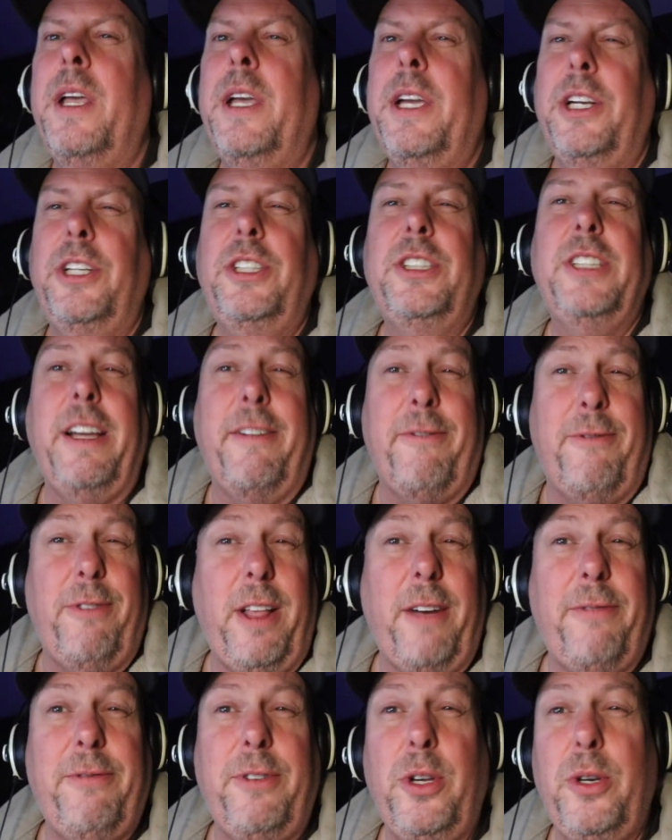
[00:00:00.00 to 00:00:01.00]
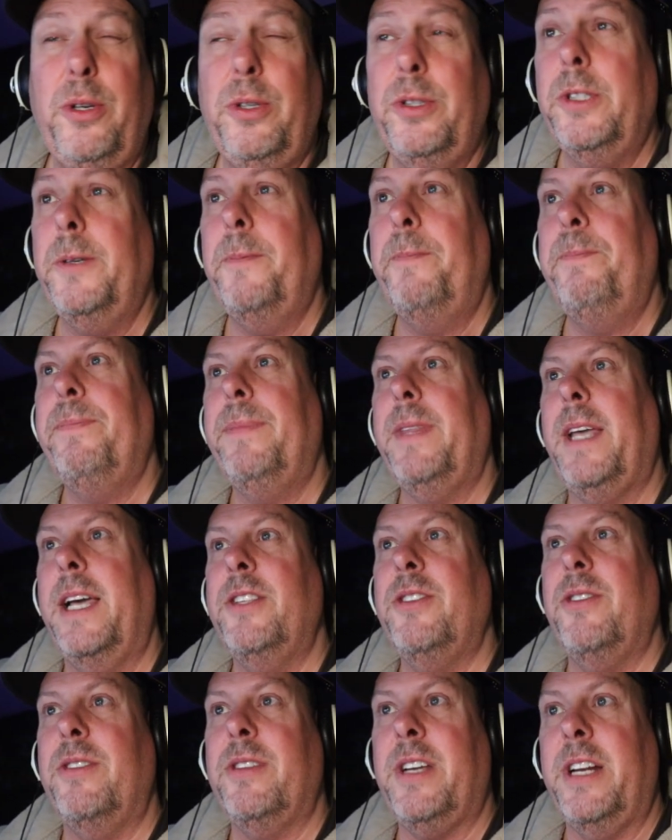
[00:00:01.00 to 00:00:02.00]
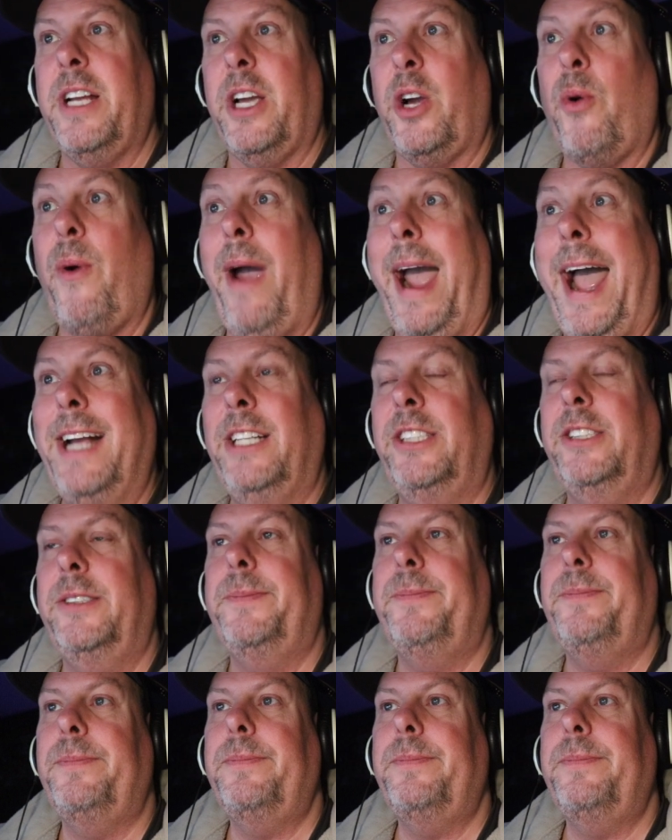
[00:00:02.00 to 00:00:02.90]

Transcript: Usually in fluff news. And so it's going to crash.